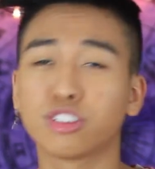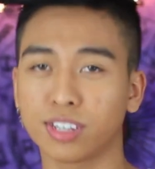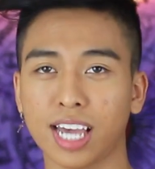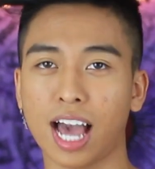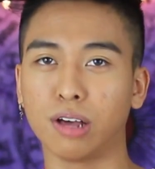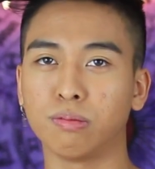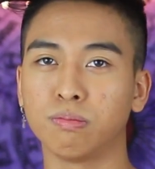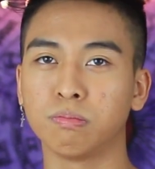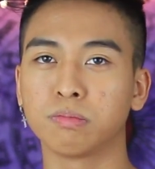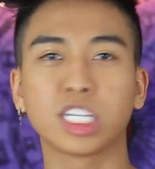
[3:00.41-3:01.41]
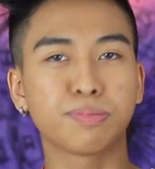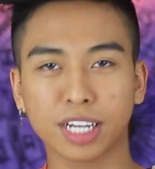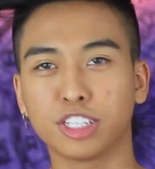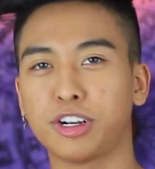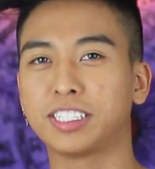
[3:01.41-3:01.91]
So yeah, just
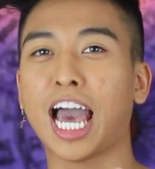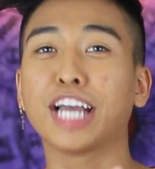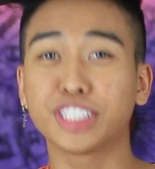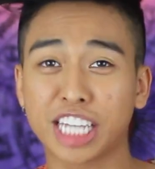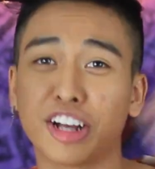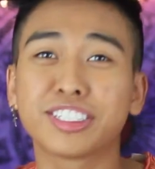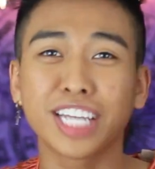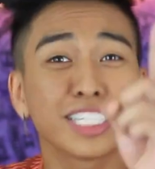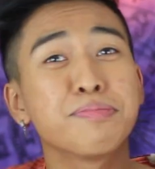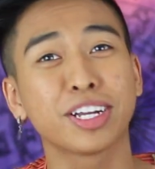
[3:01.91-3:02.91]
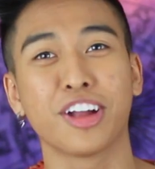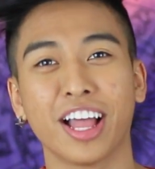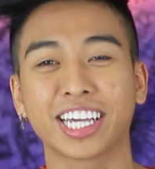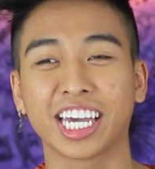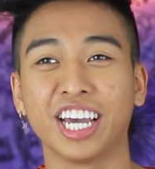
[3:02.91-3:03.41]
because you're a Sagittarius doesn't mean you're
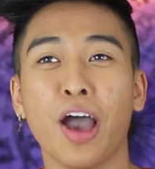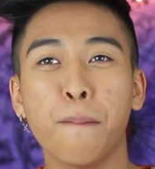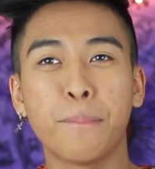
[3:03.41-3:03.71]
lucky,